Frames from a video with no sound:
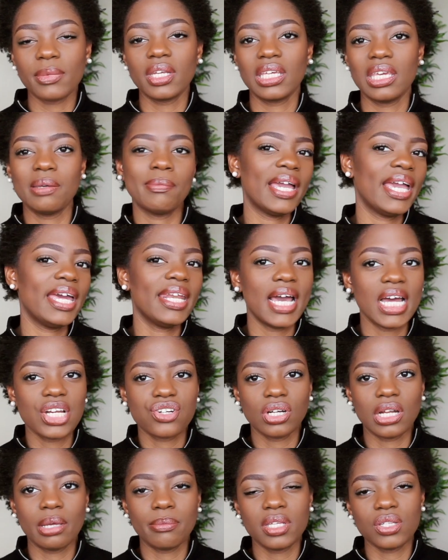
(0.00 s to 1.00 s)
keep my hair
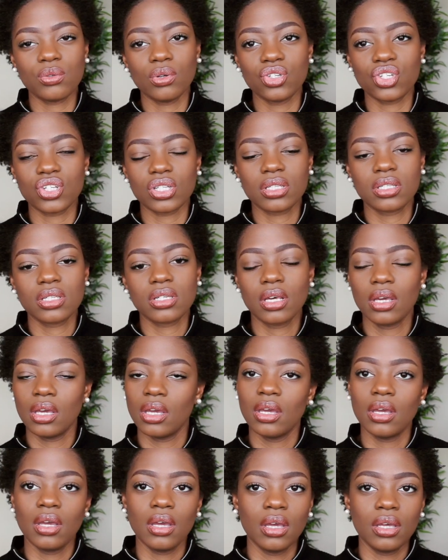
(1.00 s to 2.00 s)
natural, I may as well just,
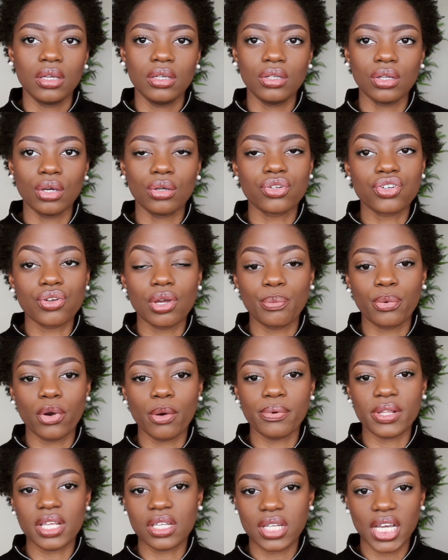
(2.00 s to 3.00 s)
you know, do it
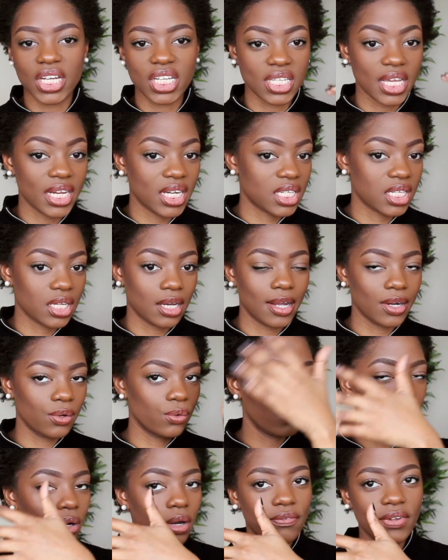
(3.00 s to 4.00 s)
properly. So I decided to cut
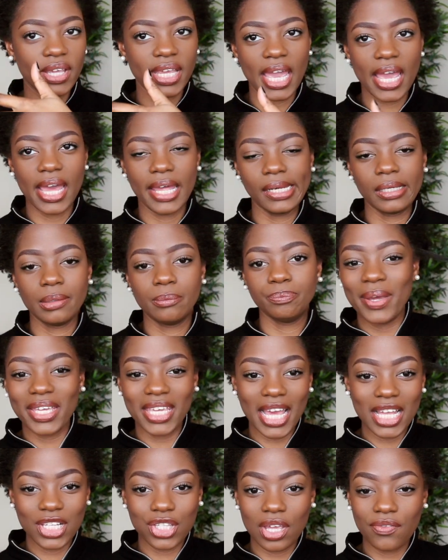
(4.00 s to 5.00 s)
it all off again. But
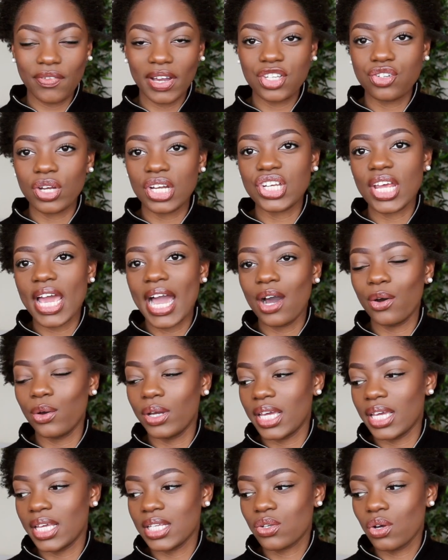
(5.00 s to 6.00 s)
yeah, so if I stretch it
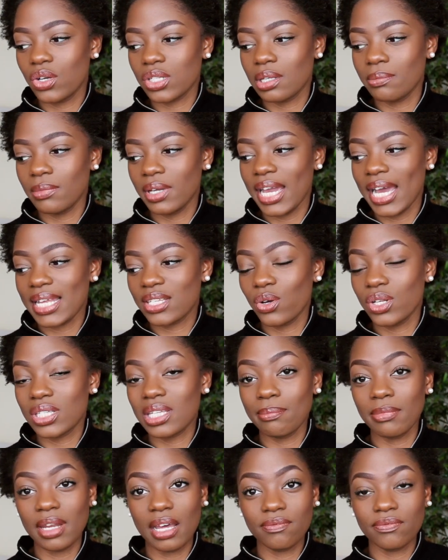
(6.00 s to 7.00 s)
out, it has got
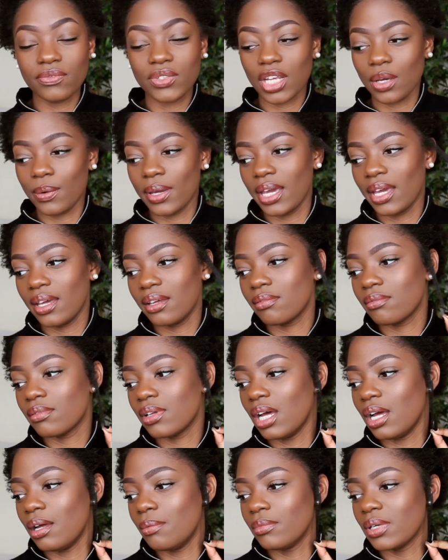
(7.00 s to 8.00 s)
some length to it.
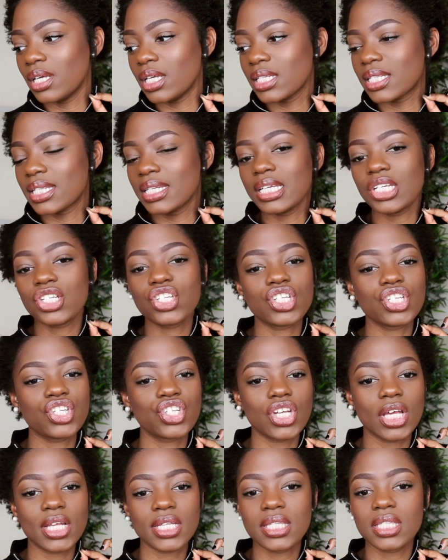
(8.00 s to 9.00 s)
It's literally
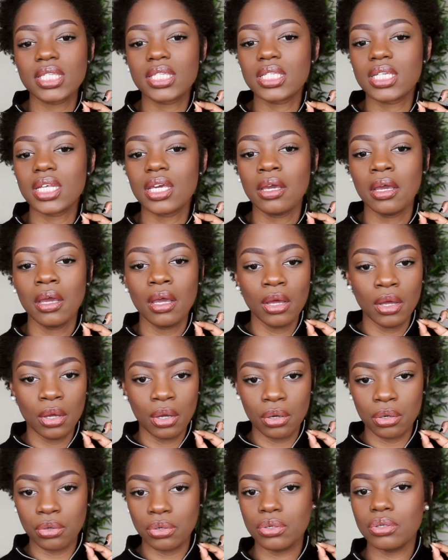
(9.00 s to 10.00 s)
just,
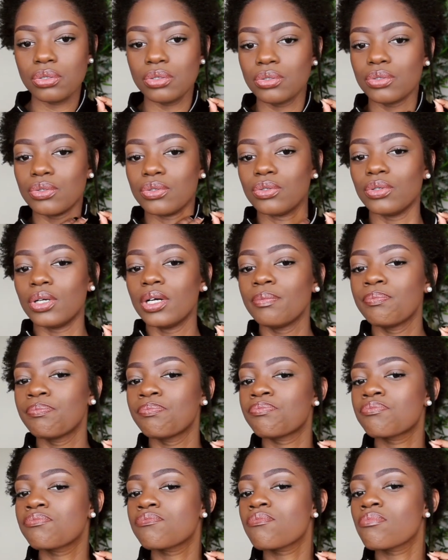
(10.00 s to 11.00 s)
ooh.
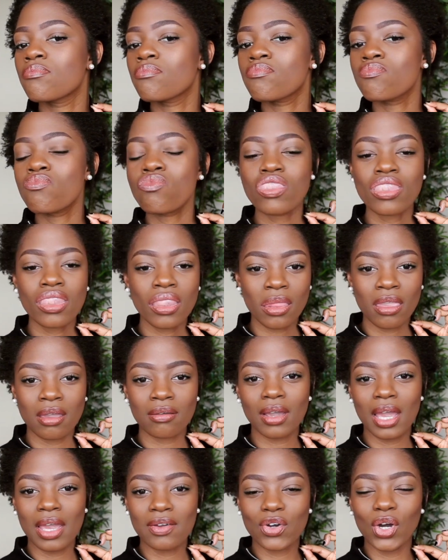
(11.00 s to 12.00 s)

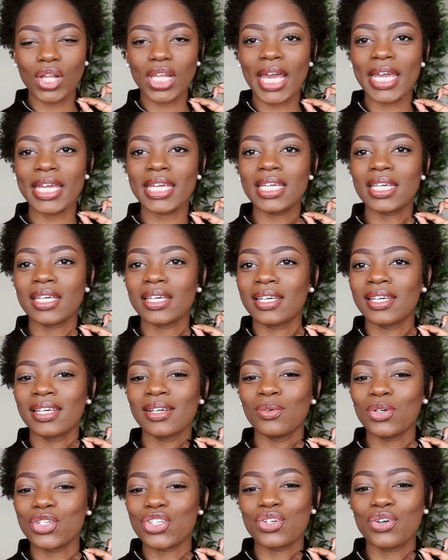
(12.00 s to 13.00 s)
Okay, I've got like,
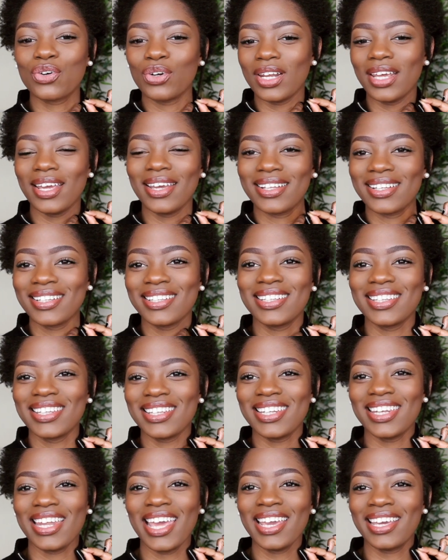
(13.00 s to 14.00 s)
what do you call it,
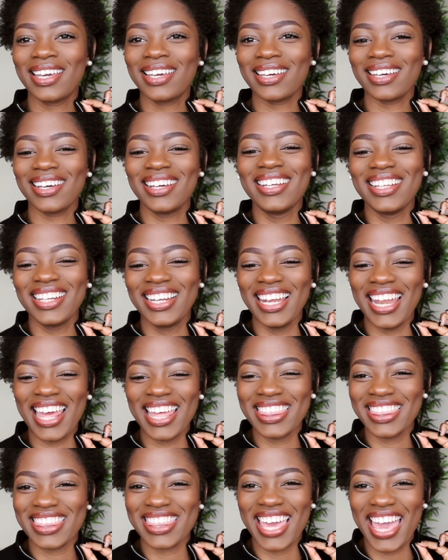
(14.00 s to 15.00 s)
neck
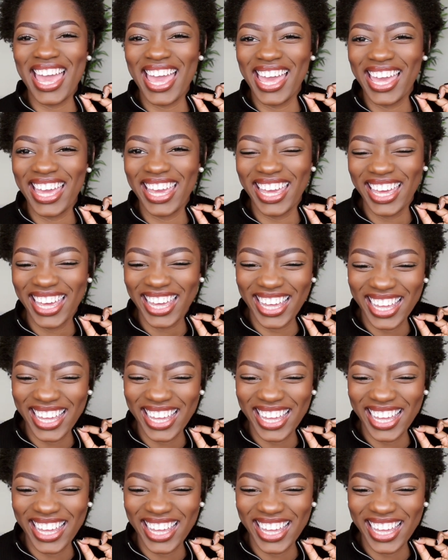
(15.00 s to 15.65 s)
length hair.